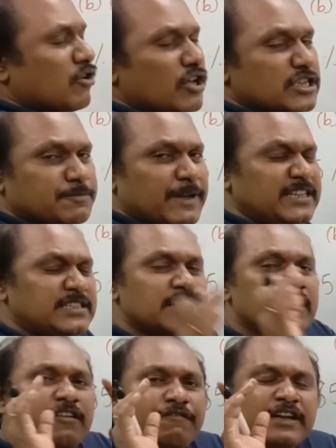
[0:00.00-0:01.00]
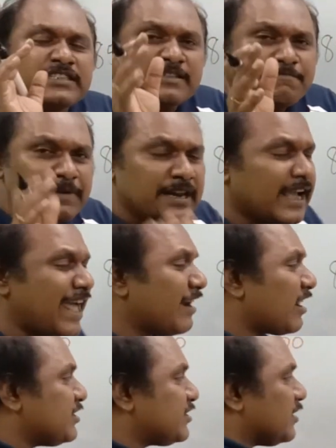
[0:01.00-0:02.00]
cost price for simple
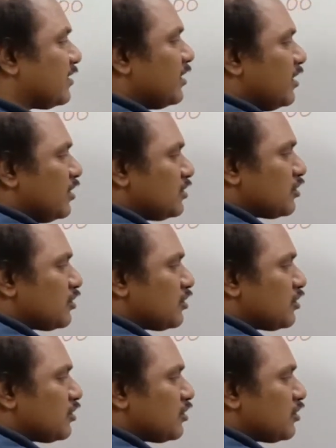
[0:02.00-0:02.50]
calculation.